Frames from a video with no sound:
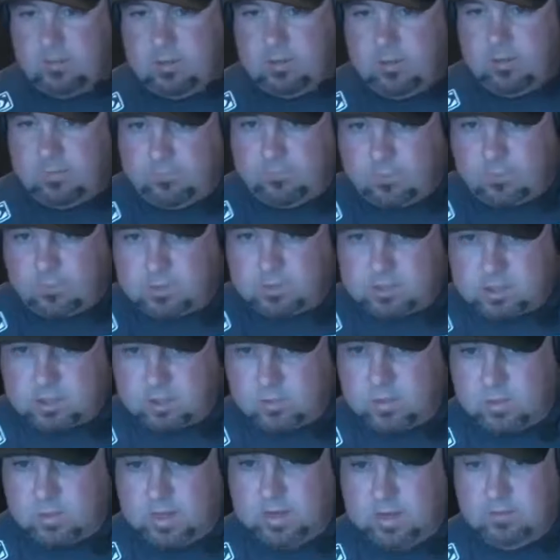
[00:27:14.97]
the first
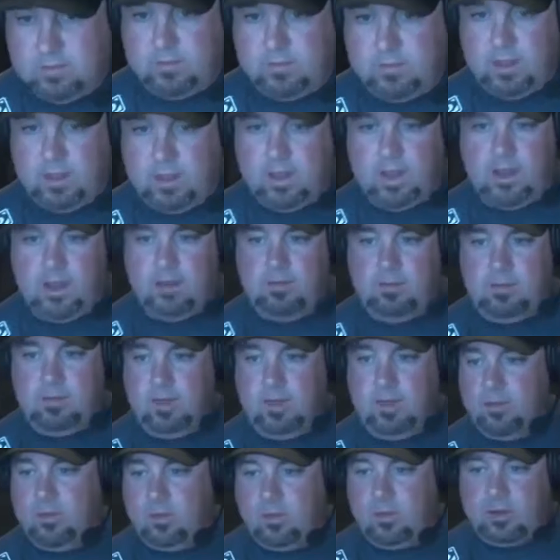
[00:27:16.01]
three of the uh,
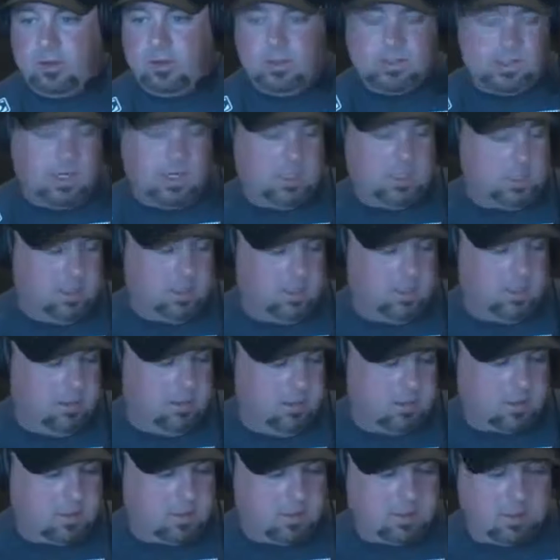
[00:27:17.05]
the other organization,
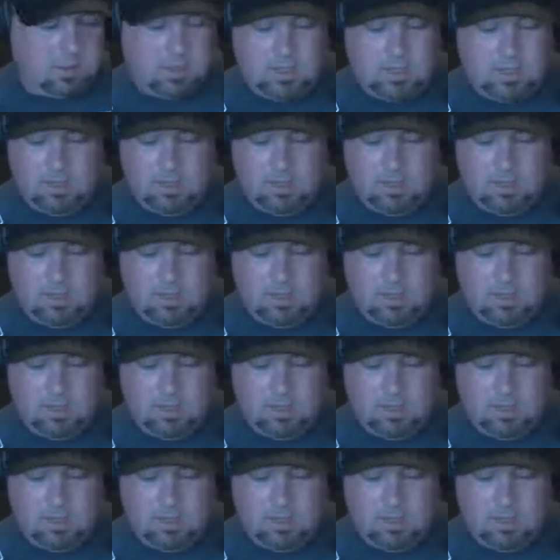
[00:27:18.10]
and this was the